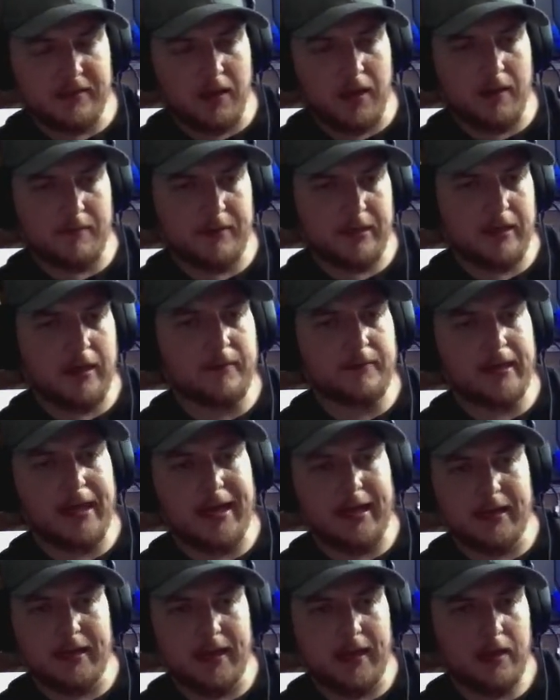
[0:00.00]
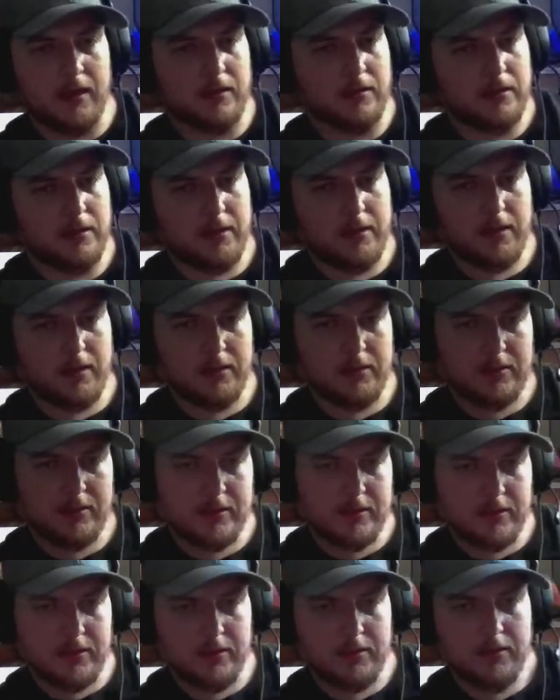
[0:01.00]
I mean, I'm getting there. It's
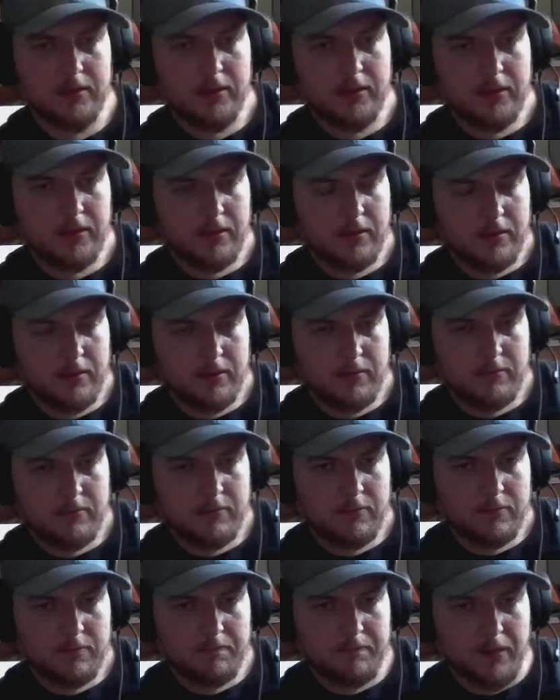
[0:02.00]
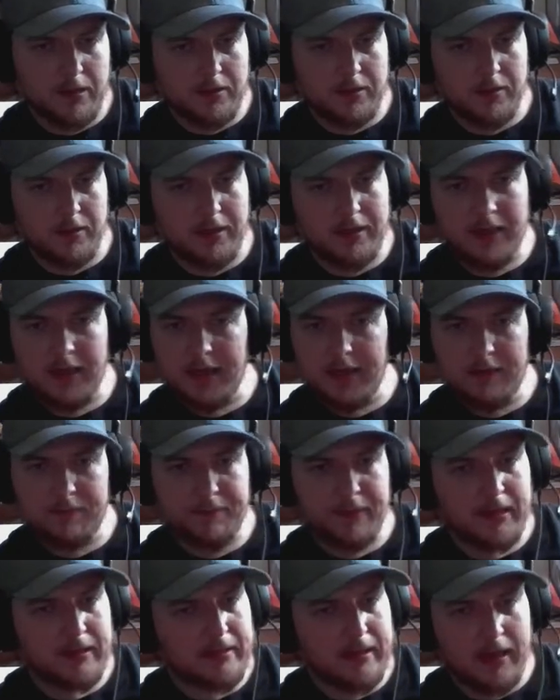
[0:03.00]
good. Like, could a kid
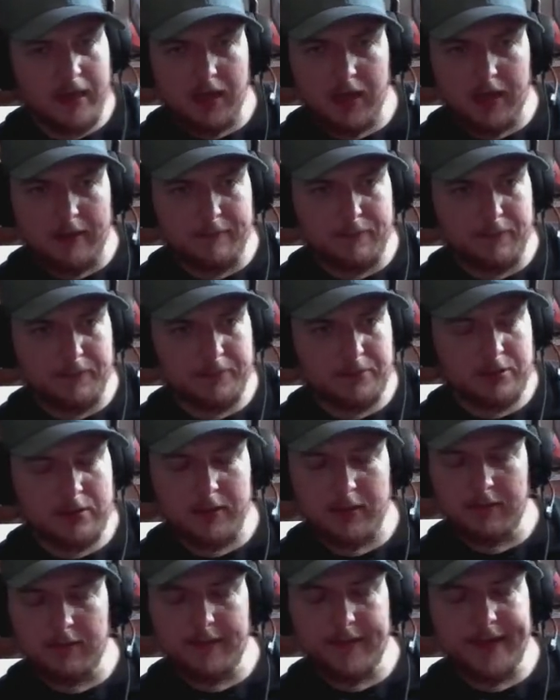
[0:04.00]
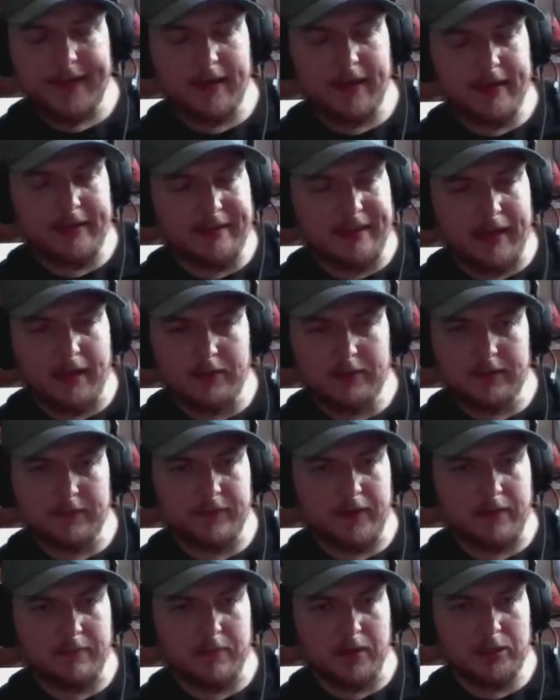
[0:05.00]
pick that up straight away? I doubt it
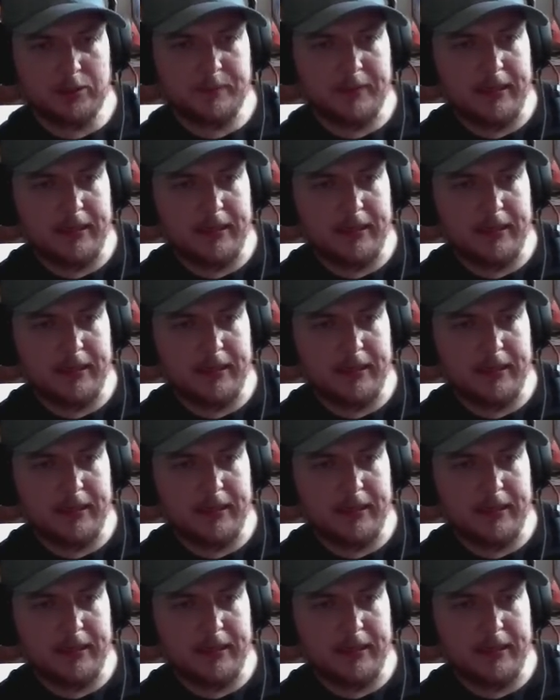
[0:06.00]
very much.